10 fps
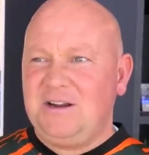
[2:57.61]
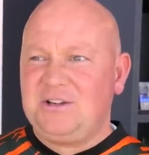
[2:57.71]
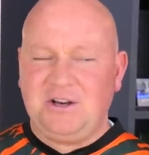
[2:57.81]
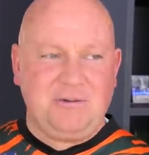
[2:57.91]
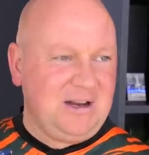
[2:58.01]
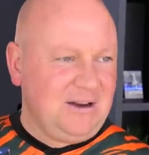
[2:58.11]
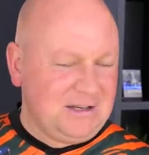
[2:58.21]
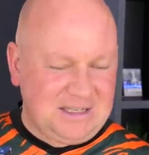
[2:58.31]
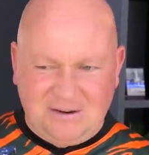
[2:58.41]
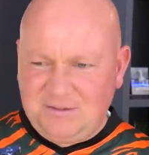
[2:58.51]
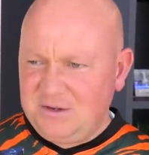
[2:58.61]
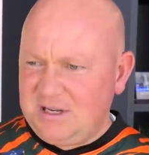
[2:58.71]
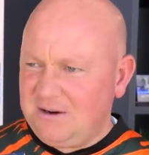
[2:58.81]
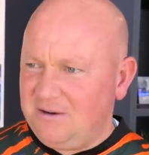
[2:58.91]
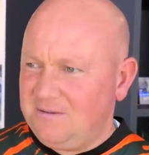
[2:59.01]
suddenly realised afterwards,
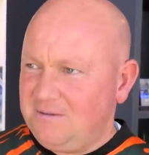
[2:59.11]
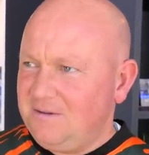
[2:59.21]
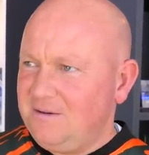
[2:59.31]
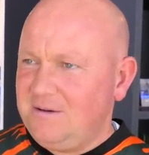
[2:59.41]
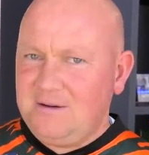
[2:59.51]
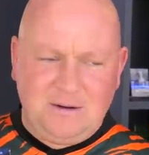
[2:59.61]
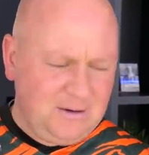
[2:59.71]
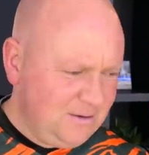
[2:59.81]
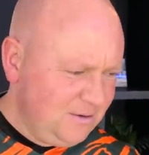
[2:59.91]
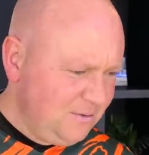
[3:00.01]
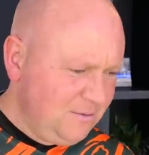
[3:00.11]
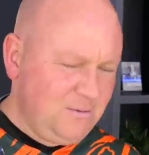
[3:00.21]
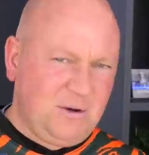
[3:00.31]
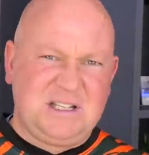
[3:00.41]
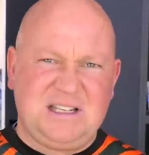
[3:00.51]
hang on, what's